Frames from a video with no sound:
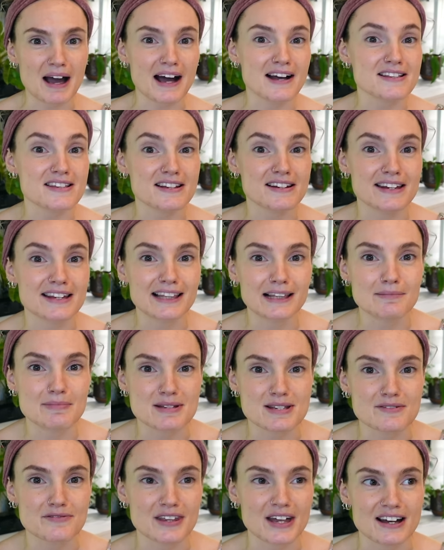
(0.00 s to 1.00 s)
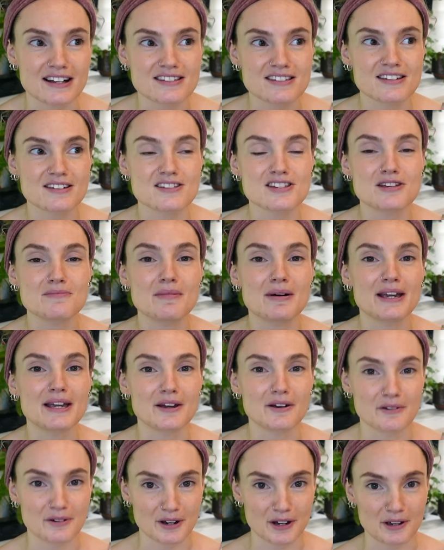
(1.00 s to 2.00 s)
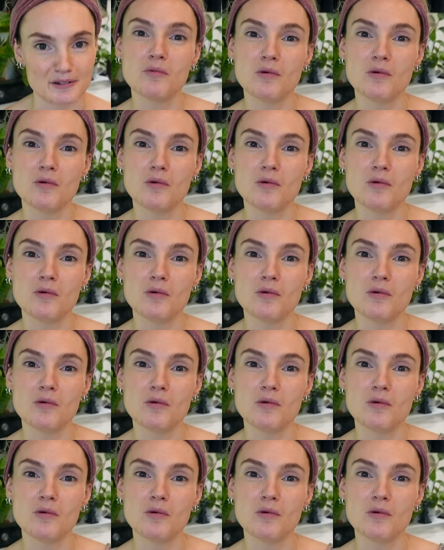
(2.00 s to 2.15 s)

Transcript: add a little bit of that to my own home?